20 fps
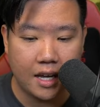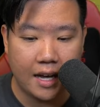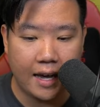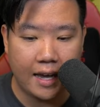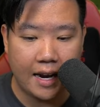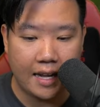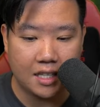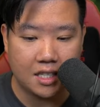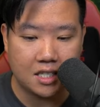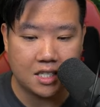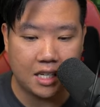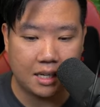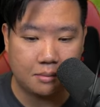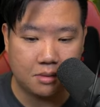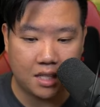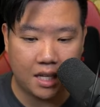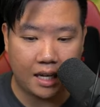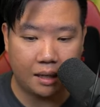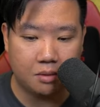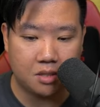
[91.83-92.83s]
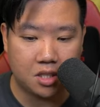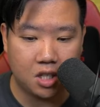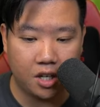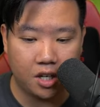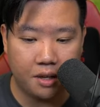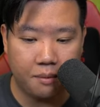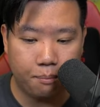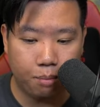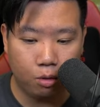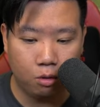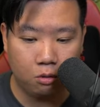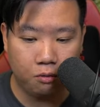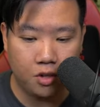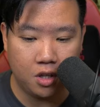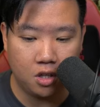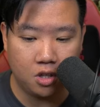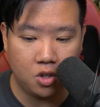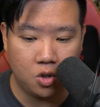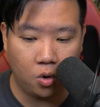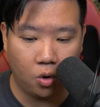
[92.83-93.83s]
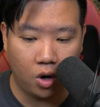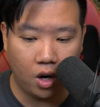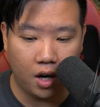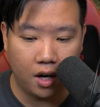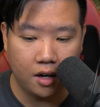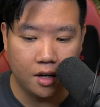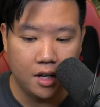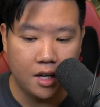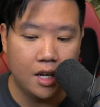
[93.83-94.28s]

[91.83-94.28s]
and at the same time start improving your